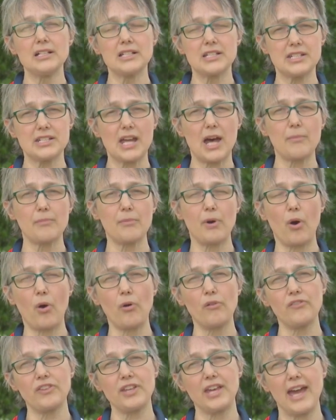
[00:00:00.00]
some
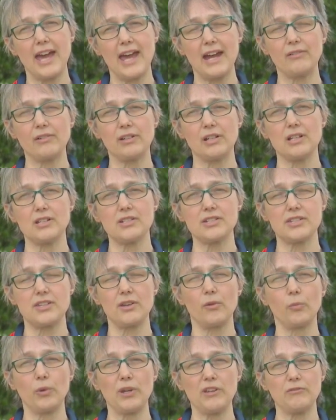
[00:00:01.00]
of the areas
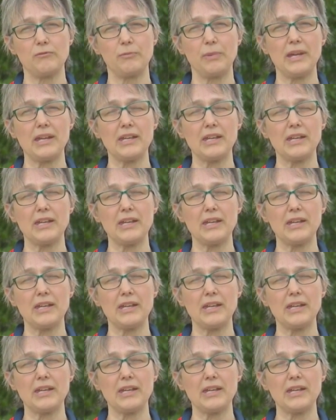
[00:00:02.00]
that we've